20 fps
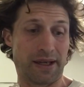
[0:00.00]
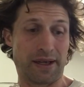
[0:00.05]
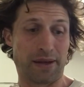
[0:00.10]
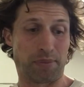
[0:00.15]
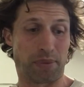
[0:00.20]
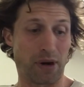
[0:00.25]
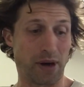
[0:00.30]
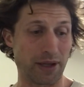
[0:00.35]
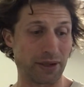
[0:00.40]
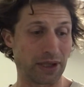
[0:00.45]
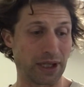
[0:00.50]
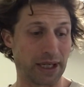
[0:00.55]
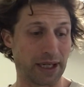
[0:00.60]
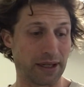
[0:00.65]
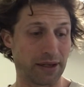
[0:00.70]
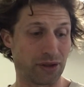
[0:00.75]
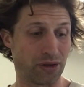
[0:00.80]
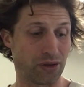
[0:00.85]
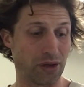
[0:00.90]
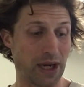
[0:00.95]
pricing in
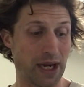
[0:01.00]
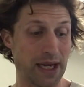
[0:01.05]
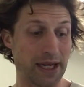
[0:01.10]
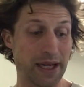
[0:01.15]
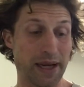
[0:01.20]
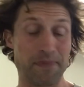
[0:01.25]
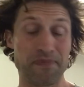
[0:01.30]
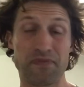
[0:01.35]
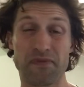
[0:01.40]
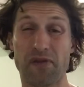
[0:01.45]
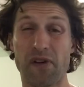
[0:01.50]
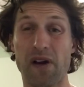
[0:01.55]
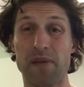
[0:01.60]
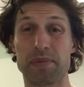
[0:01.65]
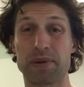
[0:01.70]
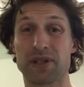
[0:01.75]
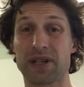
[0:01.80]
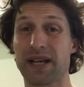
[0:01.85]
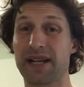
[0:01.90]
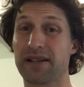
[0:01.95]
Australia.
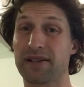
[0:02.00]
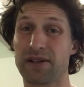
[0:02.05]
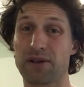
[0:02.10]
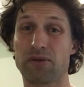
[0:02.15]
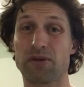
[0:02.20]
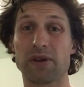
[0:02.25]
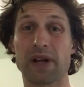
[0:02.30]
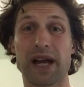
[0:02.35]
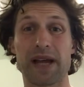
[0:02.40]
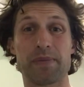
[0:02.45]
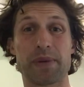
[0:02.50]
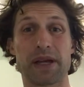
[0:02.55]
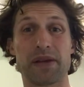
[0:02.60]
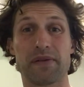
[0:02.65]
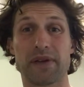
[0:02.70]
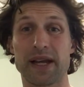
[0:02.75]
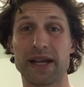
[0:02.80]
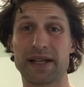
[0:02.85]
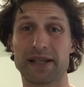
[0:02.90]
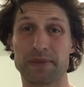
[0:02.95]
5%, it's a good ABV.
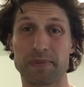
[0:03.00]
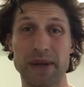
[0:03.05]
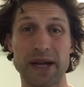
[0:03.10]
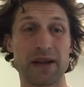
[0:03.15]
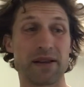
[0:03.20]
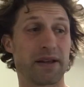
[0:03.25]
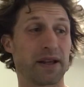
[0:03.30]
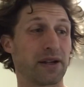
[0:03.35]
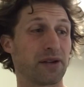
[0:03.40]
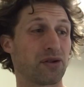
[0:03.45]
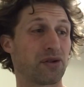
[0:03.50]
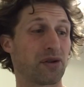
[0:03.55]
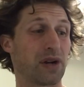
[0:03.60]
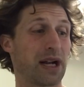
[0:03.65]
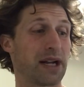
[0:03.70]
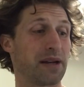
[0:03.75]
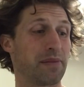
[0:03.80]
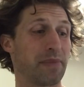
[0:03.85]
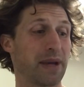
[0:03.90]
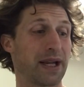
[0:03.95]
It's better than
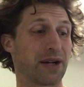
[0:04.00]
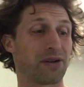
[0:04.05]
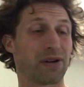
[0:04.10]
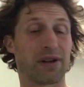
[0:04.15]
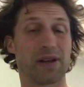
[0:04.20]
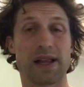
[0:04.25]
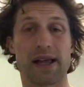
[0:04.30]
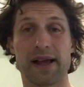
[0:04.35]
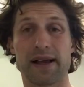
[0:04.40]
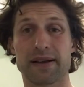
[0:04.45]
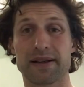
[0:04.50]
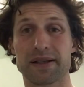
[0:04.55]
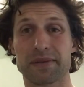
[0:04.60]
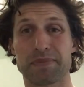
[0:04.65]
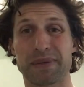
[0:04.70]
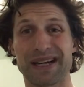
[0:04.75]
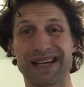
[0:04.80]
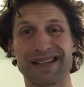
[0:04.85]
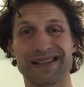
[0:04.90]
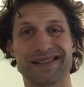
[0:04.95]
Australian macro lagers,
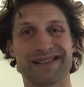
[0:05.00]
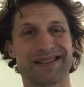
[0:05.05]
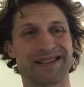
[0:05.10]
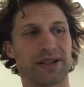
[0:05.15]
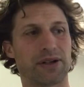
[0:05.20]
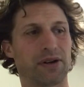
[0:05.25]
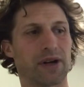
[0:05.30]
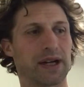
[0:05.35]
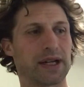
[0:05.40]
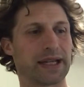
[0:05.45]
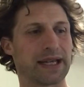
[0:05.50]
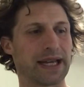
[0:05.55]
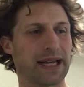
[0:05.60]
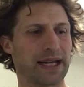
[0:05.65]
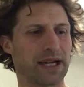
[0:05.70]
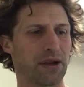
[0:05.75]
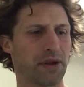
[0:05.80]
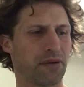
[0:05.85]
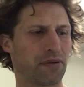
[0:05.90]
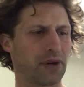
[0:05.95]
but you're only
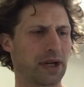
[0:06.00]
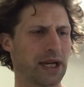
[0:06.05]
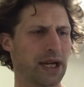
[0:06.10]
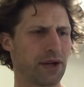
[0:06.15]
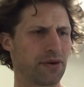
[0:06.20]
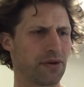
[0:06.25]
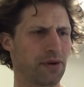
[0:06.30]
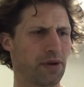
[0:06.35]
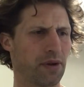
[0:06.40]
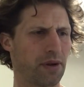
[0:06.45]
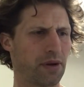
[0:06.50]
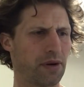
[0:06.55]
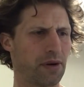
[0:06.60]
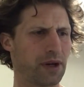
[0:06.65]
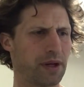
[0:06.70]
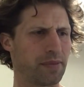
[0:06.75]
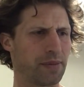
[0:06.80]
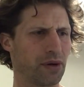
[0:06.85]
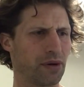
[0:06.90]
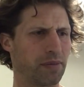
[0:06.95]
getting a
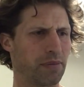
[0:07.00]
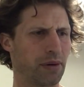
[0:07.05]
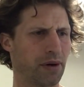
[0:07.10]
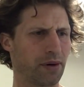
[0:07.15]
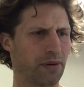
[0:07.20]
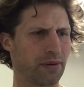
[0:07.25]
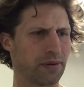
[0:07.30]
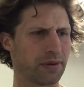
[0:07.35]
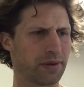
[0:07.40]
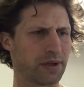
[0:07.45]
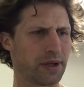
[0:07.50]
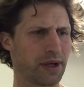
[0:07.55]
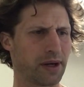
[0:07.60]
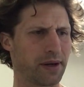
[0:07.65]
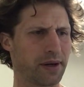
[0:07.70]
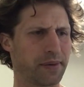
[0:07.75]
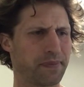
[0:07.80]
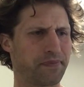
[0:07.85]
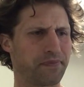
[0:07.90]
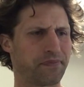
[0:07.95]
330ml bottle,
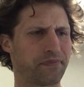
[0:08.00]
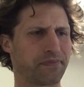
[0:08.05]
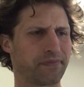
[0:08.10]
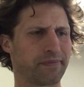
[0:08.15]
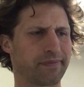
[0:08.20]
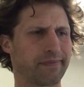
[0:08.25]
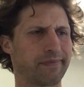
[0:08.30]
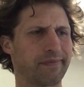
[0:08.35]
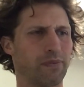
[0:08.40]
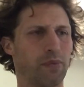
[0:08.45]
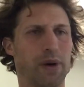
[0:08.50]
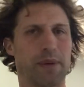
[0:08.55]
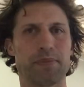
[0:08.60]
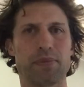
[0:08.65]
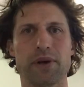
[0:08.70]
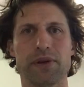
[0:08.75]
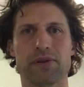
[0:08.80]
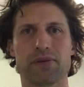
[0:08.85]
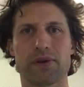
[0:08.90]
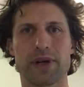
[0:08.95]
so
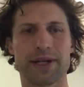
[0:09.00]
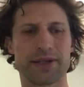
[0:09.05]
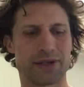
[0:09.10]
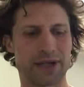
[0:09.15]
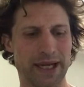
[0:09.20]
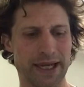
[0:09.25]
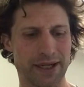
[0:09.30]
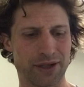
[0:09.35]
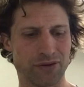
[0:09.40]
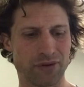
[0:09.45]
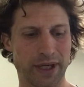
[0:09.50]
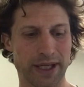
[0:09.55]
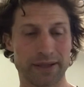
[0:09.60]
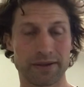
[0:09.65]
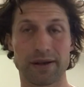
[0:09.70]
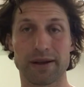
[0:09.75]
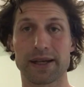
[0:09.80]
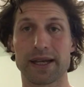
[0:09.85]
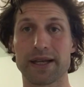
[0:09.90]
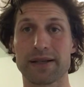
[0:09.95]
1.3 standard drinks.
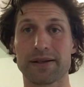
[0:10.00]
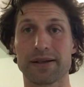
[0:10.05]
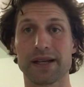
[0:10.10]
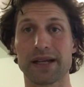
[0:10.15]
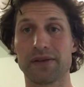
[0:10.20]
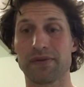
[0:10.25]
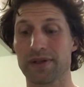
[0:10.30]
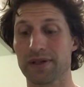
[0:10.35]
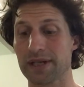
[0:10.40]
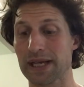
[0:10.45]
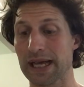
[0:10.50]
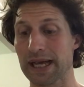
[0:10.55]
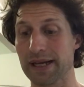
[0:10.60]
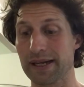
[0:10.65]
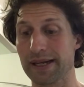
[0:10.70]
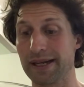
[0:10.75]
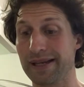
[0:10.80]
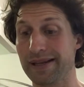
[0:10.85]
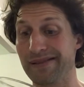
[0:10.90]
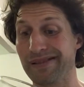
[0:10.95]
I guess it evens out
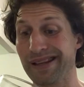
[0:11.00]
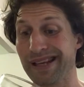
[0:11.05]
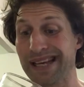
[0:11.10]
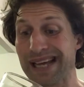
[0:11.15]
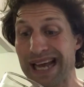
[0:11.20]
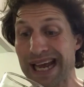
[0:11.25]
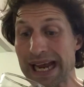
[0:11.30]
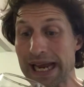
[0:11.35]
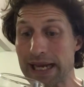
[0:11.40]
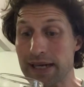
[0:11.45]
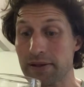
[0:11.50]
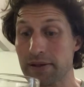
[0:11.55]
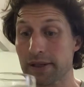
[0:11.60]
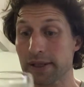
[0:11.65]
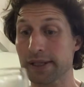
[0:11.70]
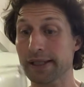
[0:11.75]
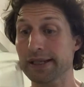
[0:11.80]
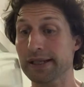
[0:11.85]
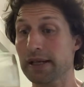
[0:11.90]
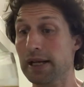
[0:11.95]
in the end.
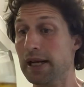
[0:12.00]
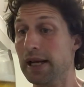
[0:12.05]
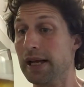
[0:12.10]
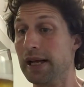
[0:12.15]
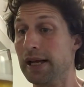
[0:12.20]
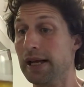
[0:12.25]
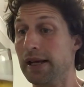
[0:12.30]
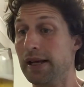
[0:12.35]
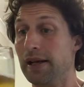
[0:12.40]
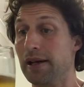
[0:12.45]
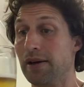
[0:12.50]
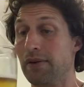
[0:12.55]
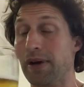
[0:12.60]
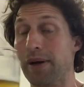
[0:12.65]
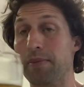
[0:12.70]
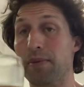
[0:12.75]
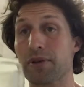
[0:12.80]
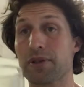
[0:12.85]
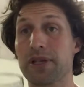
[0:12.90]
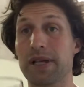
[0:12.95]
One
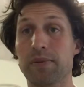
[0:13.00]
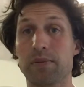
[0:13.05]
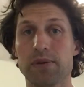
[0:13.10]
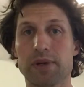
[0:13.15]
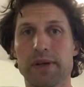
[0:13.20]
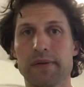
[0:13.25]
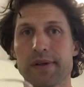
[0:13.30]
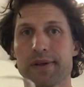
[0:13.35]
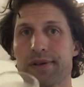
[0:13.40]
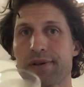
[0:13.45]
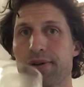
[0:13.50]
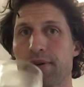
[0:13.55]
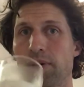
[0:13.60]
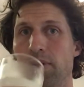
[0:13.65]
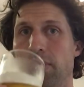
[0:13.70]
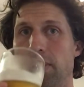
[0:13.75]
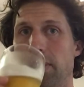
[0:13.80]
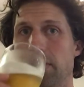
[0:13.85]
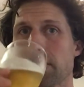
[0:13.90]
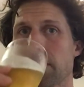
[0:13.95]
more sip will give it a
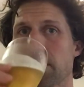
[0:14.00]
score.